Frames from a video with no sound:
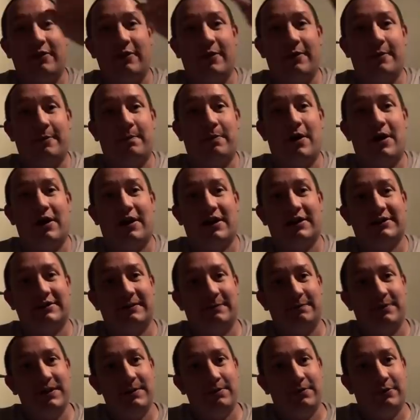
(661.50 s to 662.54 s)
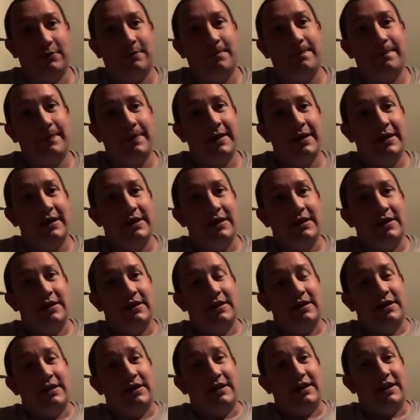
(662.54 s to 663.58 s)
are other pockets of people
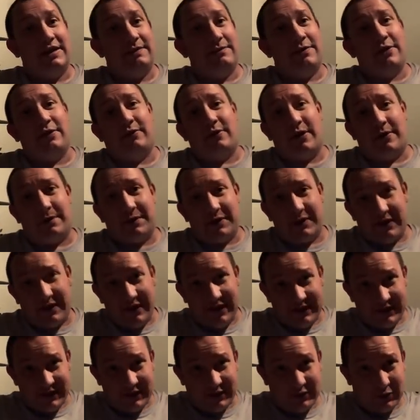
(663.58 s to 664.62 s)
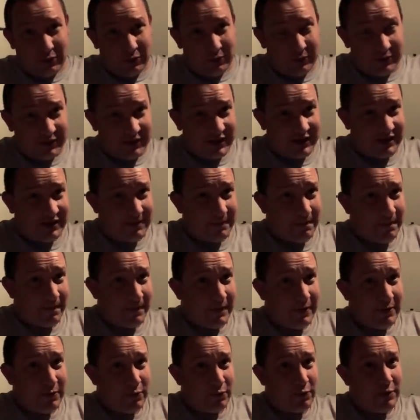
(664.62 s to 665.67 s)
even throughout this solar system
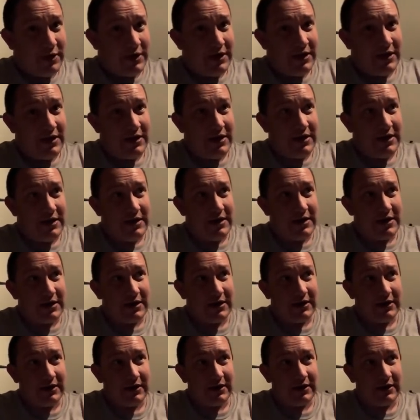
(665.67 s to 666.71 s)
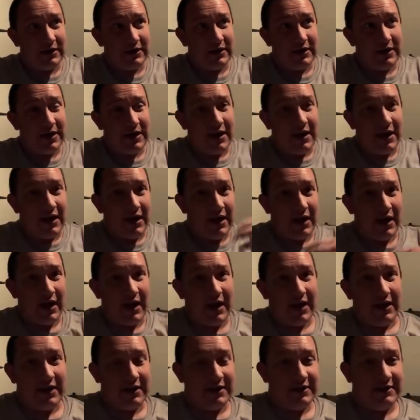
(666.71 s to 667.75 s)
that we
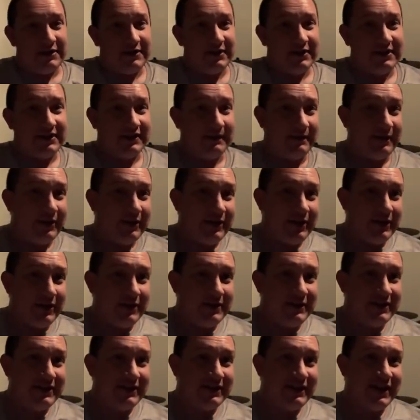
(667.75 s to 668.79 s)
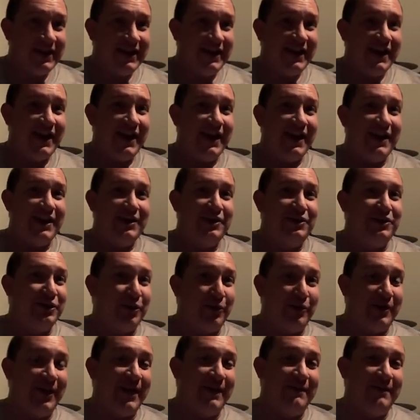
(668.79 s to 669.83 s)
as civilians
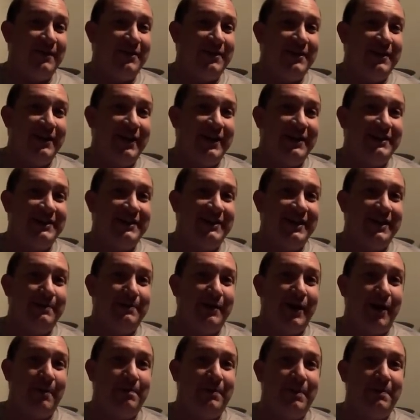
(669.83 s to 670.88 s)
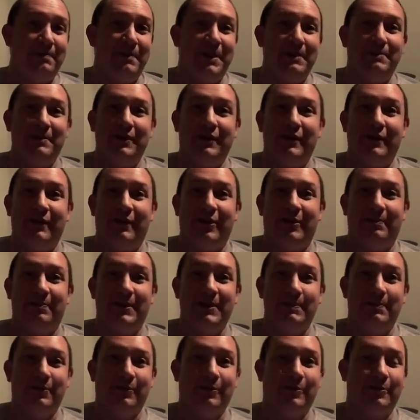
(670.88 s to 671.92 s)
don't have any idea about. But maybe there are
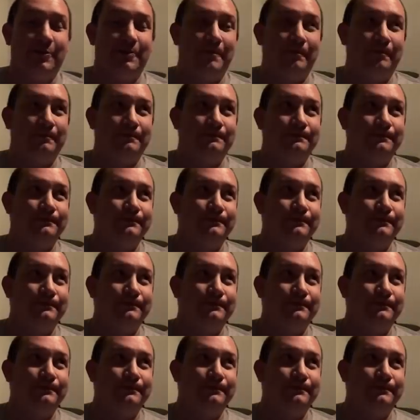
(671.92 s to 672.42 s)
people